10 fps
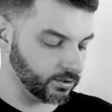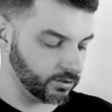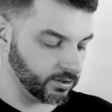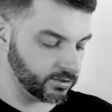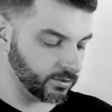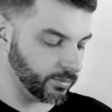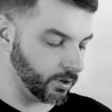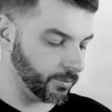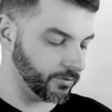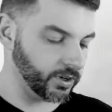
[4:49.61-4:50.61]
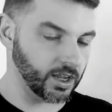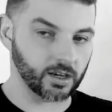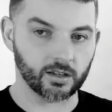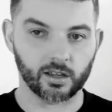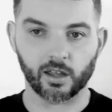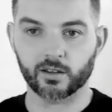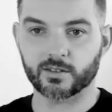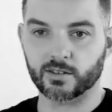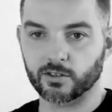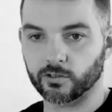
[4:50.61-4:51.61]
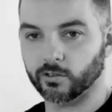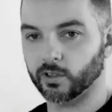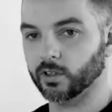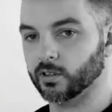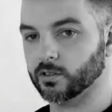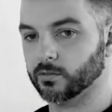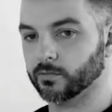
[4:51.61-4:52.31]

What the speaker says: this in the palm of your hand and scissoring this.